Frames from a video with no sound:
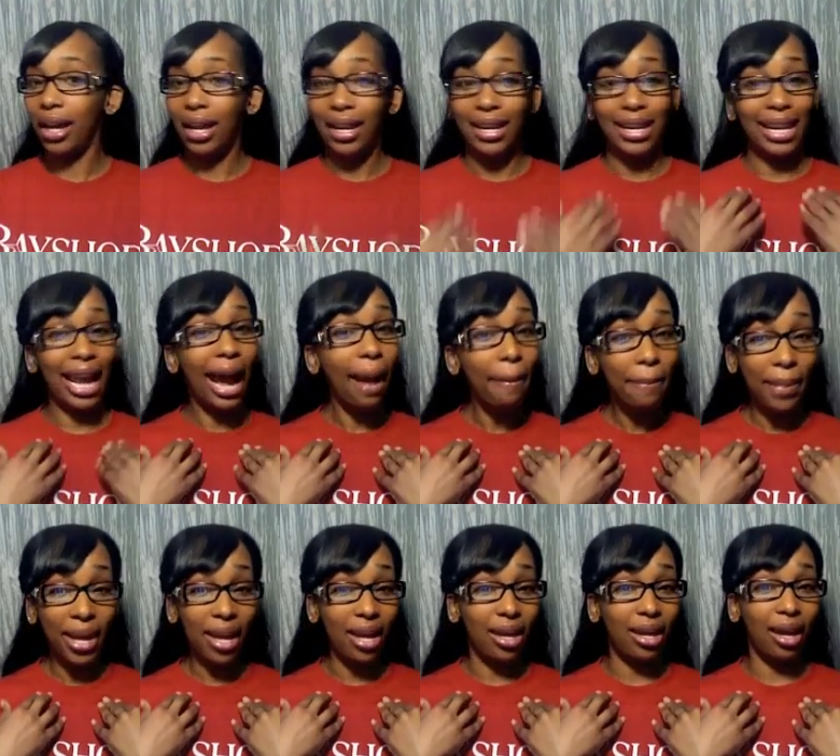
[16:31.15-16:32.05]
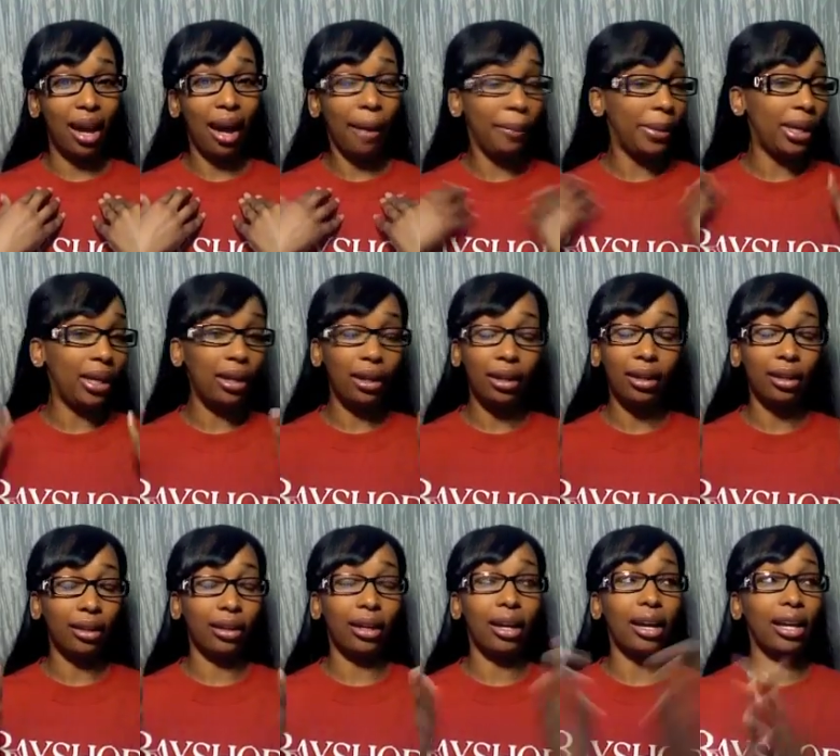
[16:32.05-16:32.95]
not me i mean
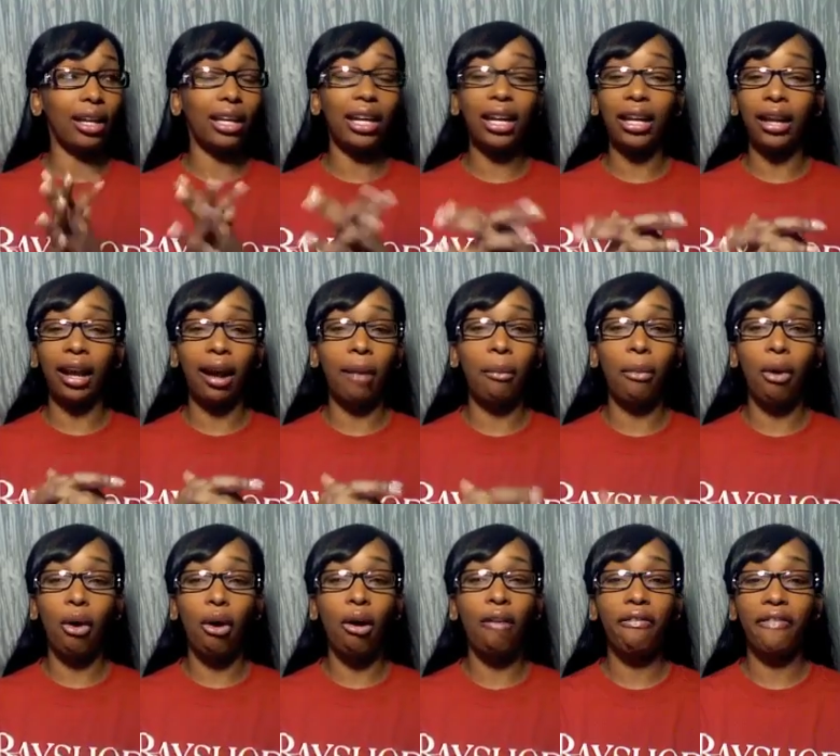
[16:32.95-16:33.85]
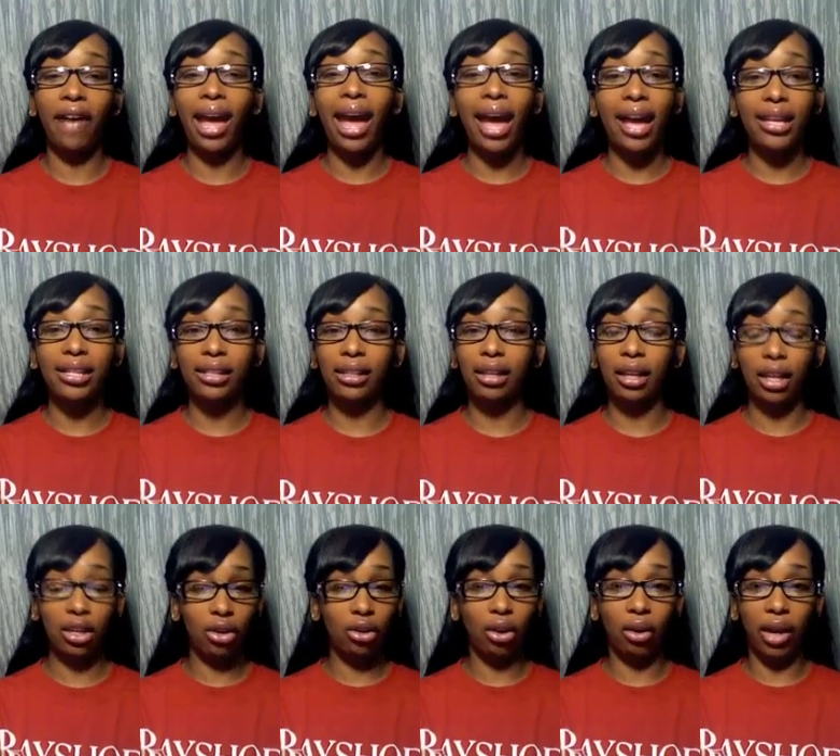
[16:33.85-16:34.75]
again i'm all for ask
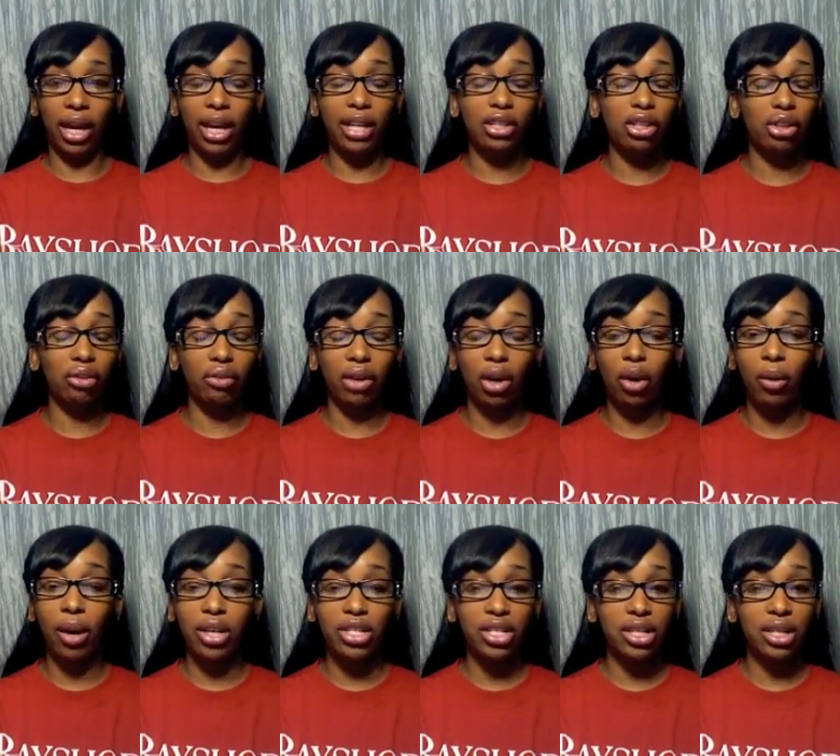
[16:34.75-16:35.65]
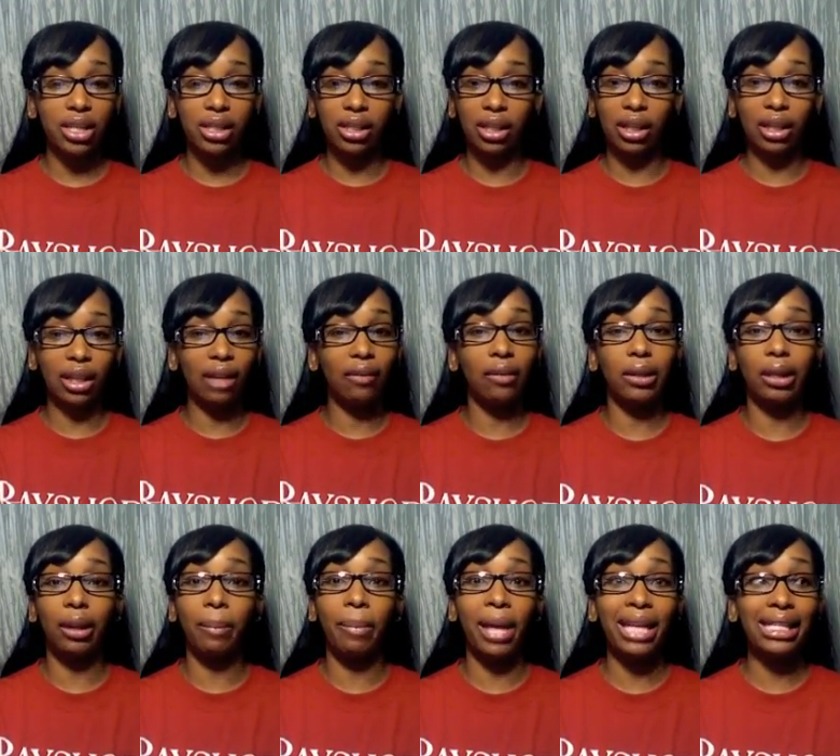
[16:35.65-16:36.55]
you know answering questions and giving
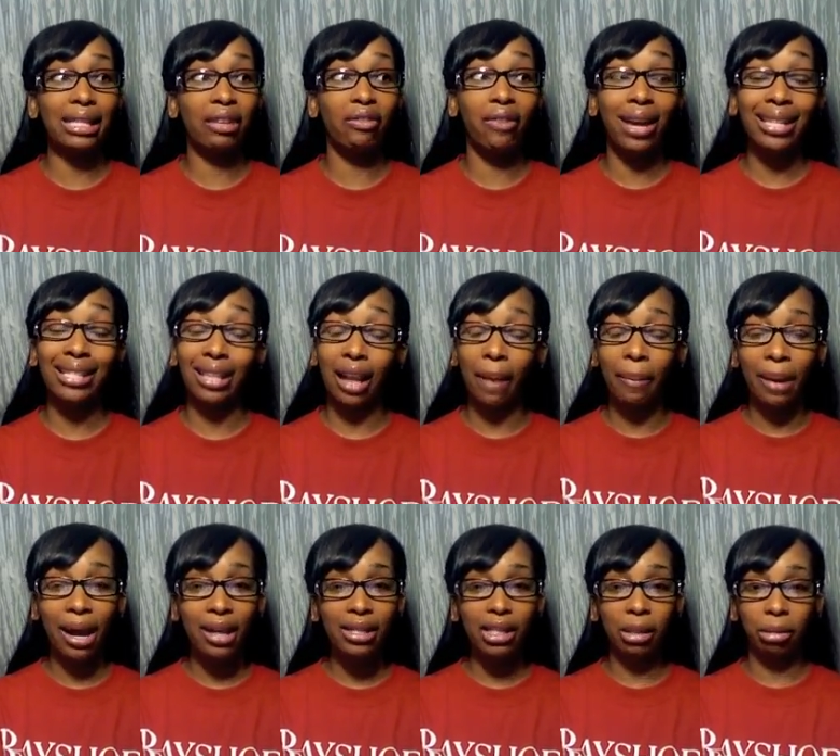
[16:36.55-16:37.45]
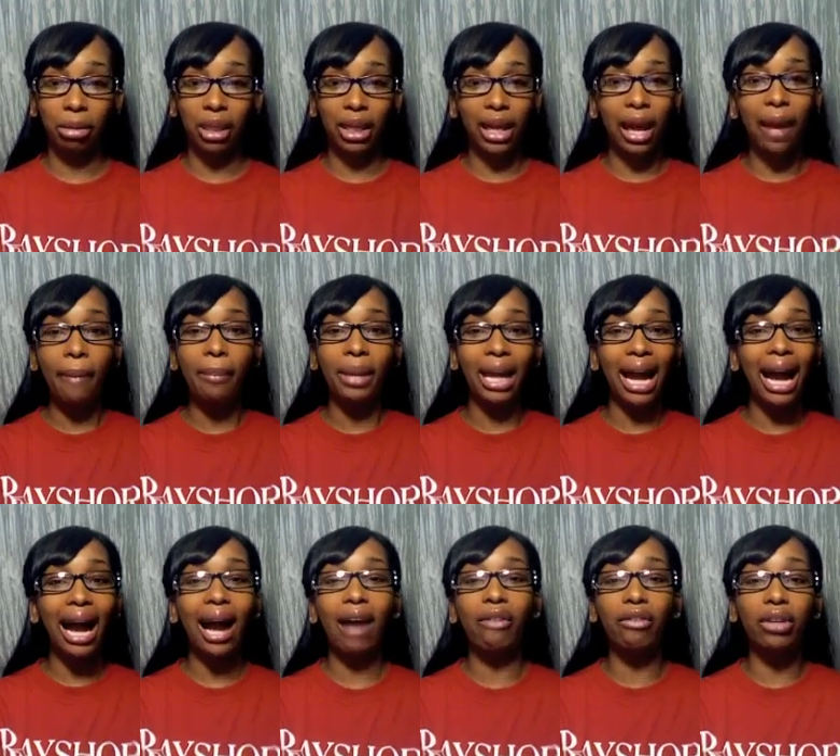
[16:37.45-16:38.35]
the best advice that i possibly can but
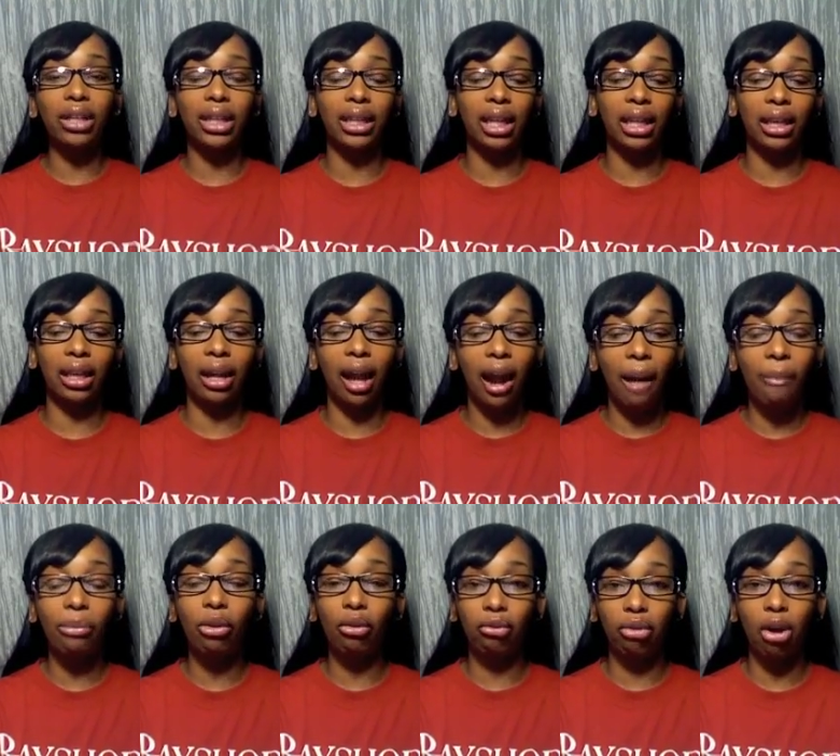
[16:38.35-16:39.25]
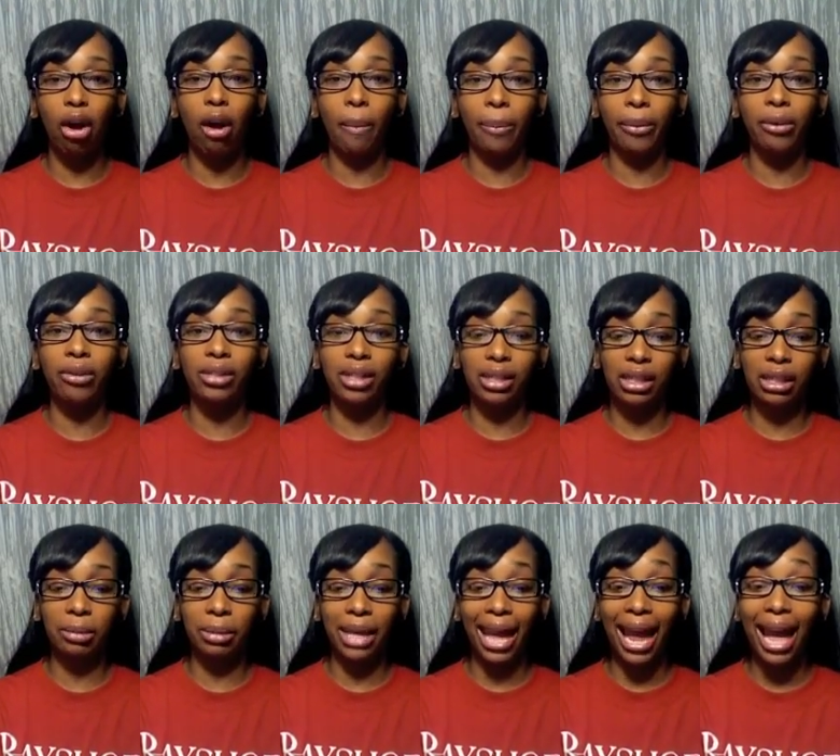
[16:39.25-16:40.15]
i really think that i'm the wrong person
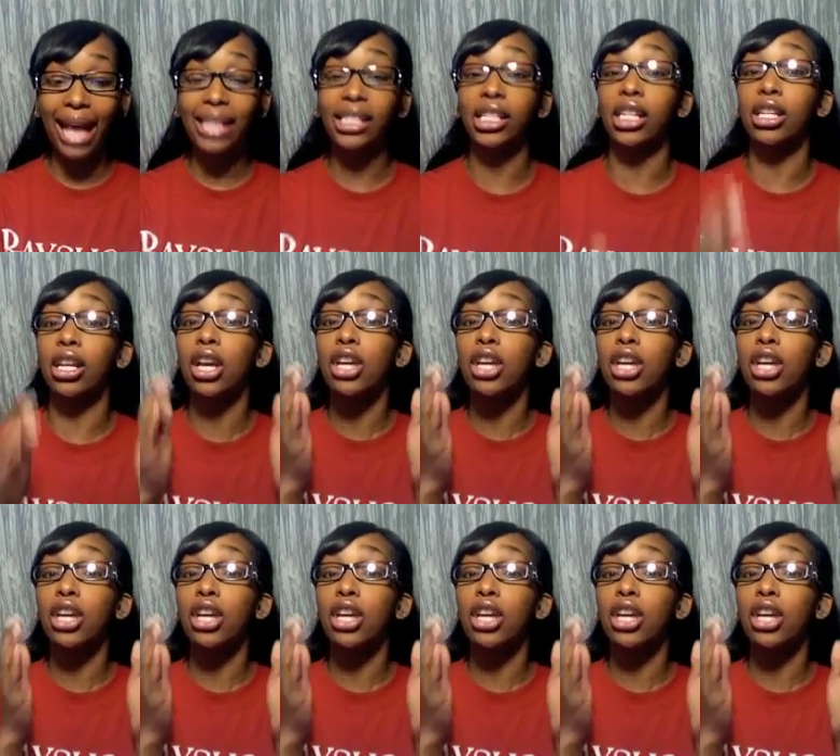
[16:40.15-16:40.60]
to be asking